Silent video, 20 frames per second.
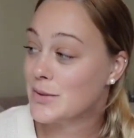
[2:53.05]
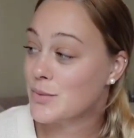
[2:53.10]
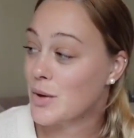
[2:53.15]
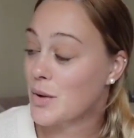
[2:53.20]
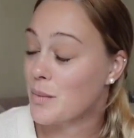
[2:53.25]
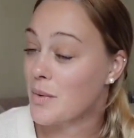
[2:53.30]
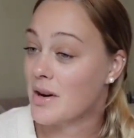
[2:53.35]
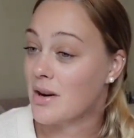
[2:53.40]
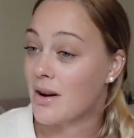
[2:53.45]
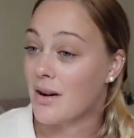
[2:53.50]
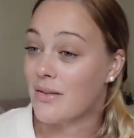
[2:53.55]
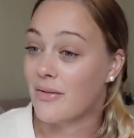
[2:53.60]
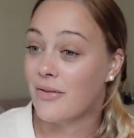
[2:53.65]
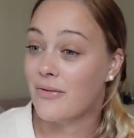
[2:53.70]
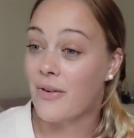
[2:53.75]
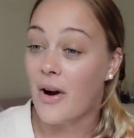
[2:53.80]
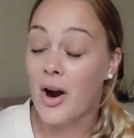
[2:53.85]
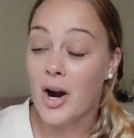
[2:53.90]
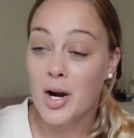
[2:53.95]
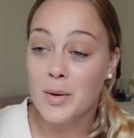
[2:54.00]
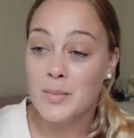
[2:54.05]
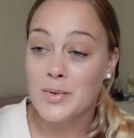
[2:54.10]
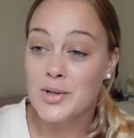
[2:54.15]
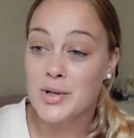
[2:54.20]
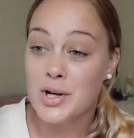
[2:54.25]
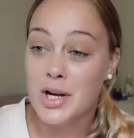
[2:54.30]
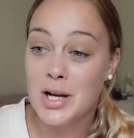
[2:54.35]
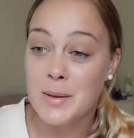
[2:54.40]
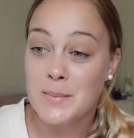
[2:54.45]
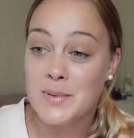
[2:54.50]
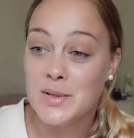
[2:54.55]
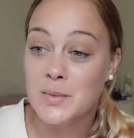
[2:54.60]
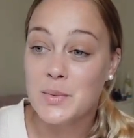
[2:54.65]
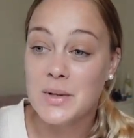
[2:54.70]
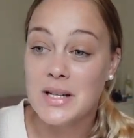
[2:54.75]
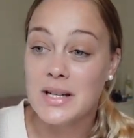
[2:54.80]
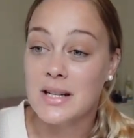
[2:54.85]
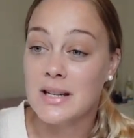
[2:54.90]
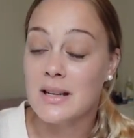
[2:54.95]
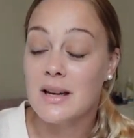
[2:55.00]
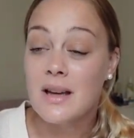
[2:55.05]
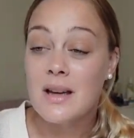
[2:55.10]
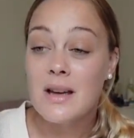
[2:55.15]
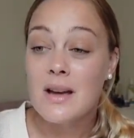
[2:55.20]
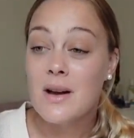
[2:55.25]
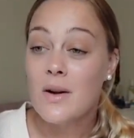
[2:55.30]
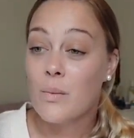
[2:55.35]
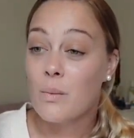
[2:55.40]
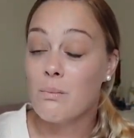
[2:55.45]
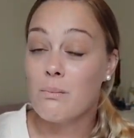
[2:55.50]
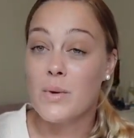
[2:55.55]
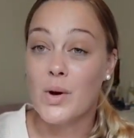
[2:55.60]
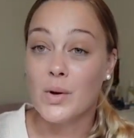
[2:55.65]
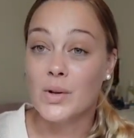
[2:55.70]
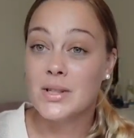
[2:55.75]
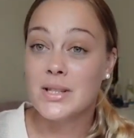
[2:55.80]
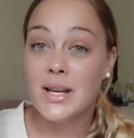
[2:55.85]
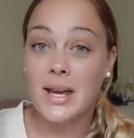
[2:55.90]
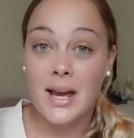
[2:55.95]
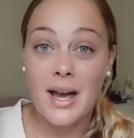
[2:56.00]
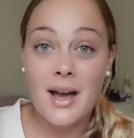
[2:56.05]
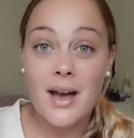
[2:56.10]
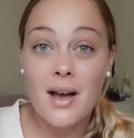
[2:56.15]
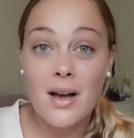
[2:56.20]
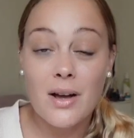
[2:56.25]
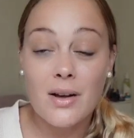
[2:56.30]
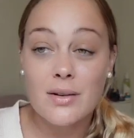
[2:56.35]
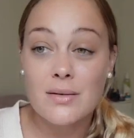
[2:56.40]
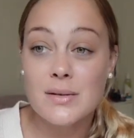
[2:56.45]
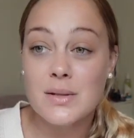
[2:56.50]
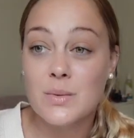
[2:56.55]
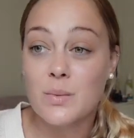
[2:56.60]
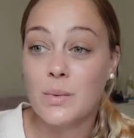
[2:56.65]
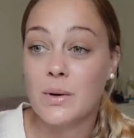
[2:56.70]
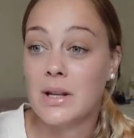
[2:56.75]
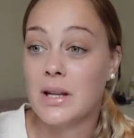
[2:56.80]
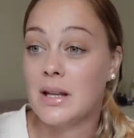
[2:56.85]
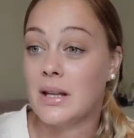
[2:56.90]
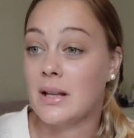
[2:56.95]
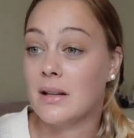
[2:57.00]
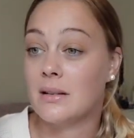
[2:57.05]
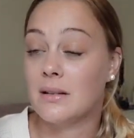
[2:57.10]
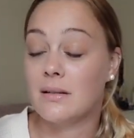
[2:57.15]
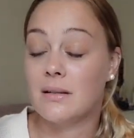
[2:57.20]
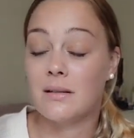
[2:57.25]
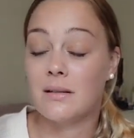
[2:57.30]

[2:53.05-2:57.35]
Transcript: We went on farm trips, we milked cows, we